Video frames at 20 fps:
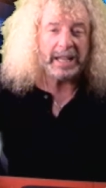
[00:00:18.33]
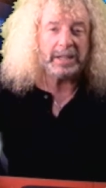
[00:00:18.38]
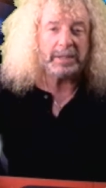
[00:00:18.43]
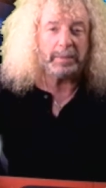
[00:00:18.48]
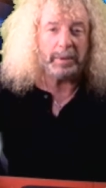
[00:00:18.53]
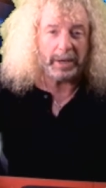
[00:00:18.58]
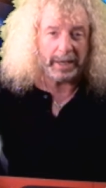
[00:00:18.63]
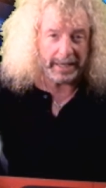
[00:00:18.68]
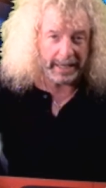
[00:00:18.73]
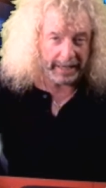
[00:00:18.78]
And
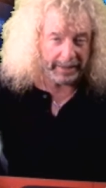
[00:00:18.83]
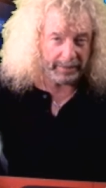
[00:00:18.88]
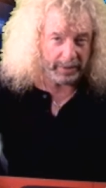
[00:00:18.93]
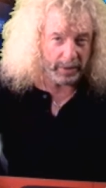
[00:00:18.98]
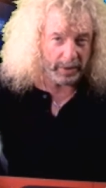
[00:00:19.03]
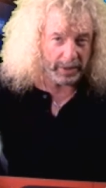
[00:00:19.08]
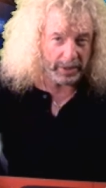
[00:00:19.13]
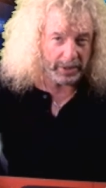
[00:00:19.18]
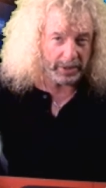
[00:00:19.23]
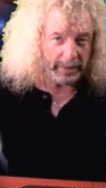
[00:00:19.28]
tomorrow night, of
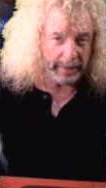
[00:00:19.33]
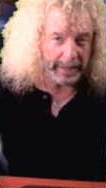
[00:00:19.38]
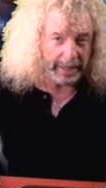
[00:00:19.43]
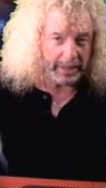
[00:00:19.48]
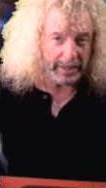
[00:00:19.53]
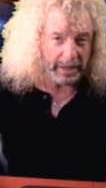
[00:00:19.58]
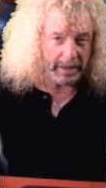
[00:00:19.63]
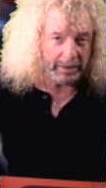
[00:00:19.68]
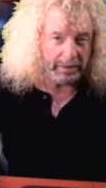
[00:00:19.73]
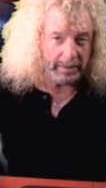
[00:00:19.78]
course, Joanna
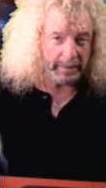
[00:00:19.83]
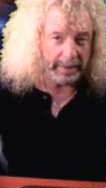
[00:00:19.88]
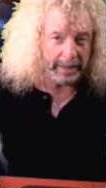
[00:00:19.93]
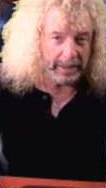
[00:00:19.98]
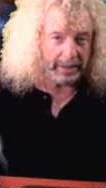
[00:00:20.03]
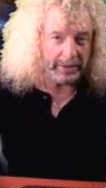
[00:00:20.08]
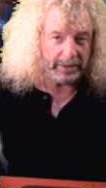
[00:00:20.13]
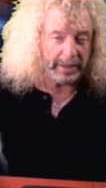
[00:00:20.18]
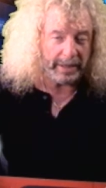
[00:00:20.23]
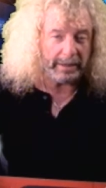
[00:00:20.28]
Jethro
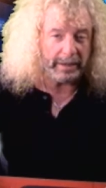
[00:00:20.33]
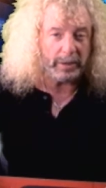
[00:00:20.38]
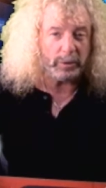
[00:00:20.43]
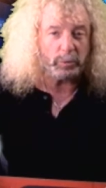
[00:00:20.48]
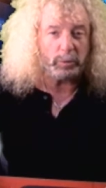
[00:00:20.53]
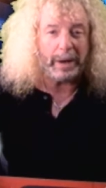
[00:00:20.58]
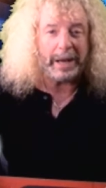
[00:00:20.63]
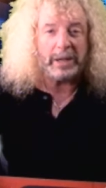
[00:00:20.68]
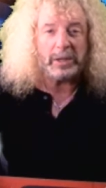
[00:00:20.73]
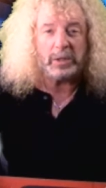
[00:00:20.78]
Mills there at
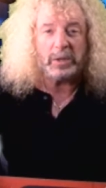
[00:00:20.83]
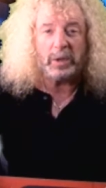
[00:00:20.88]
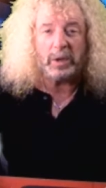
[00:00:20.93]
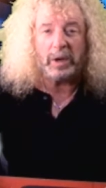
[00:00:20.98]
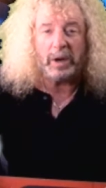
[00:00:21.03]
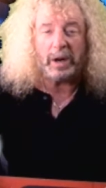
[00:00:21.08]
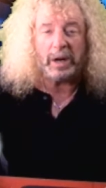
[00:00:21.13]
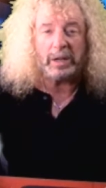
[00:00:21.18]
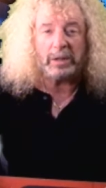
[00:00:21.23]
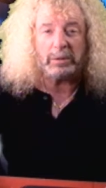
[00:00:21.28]
Ray's New
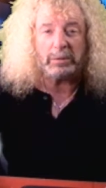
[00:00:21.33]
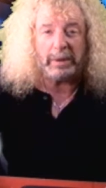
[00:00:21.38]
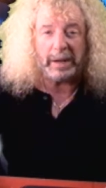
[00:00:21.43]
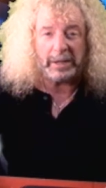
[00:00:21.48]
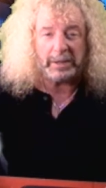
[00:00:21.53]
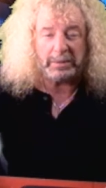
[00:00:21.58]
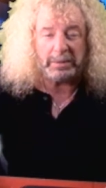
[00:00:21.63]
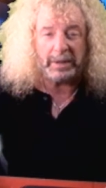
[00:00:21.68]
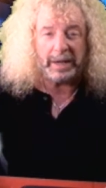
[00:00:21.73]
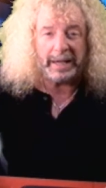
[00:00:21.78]
Garden
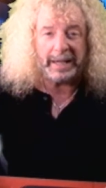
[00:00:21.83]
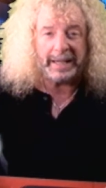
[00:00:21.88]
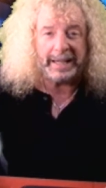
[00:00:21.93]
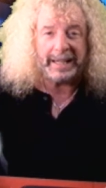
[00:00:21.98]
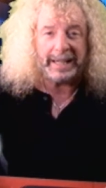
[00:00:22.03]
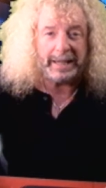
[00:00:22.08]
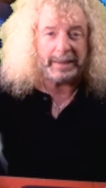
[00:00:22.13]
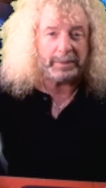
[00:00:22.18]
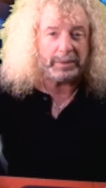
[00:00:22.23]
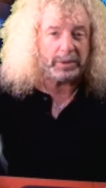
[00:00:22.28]
Restaurant in
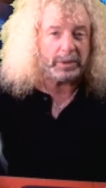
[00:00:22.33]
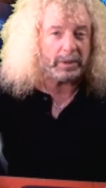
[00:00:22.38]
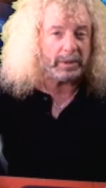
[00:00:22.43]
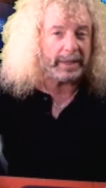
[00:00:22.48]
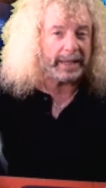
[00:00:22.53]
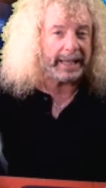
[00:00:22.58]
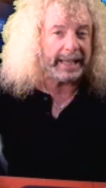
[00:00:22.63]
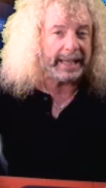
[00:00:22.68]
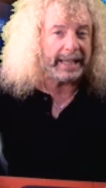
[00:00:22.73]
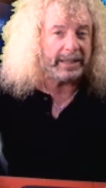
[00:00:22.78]
Needham
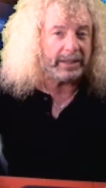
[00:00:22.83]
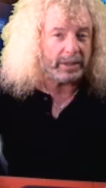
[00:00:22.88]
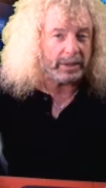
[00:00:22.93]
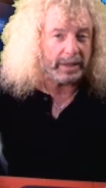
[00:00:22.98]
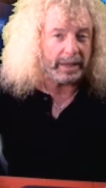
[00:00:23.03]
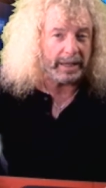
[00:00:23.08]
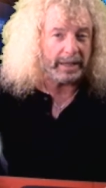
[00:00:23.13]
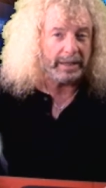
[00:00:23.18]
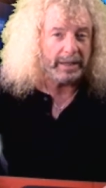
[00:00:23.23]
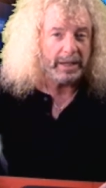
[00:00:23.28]
starting at
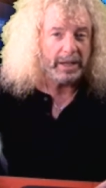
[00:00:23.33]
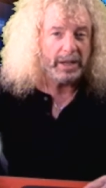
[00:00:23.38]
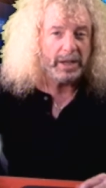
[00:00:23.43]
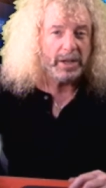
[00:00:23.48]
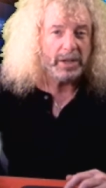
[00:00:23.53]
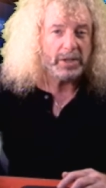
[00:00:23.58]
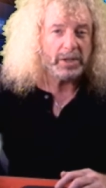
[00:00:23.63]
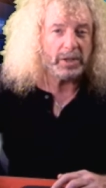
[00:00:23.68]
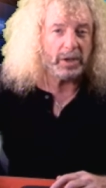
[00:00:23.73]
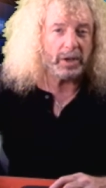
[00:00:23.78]
8.30.
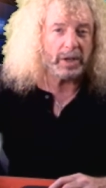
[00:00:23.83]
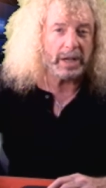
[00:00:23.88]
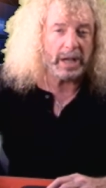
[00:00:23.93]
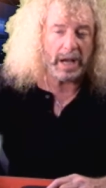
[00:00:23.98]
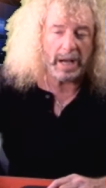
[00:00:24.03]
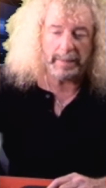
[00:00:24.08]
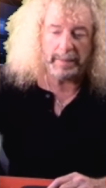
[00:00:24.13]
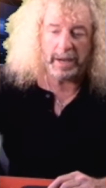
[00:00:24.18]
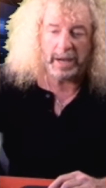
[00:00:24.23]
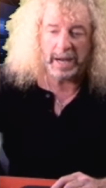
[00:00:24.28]
So
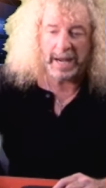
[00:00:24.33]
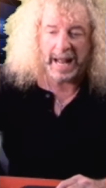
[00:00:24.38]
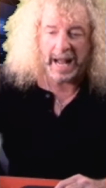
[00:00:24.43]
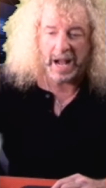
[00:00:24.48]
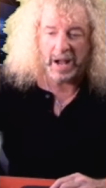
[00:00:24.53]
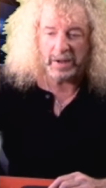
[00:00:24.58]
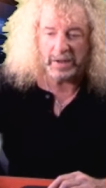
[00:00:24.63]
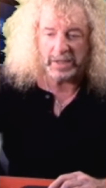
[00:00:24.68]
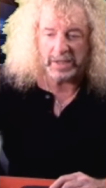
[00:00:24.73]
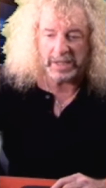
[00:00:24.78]
come on
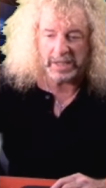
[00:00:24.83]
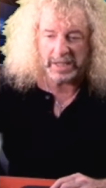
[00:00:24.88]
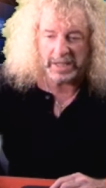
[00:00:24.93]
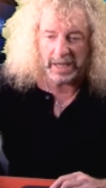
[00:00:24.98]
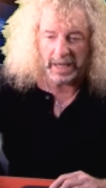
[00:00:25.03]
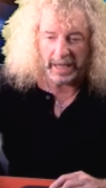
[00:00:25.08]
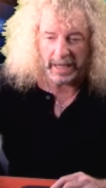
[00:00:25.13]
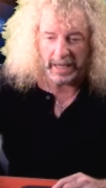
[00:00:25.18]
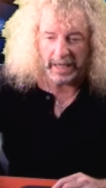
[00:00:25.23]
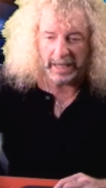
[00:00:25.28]
out and
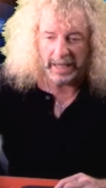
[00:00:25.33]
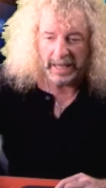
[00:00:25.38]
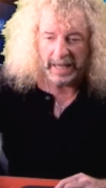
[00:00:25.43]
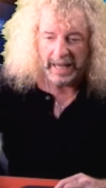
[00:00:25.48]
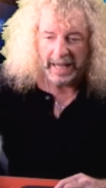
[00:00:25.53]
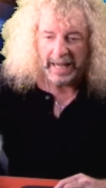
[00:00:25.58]
sing.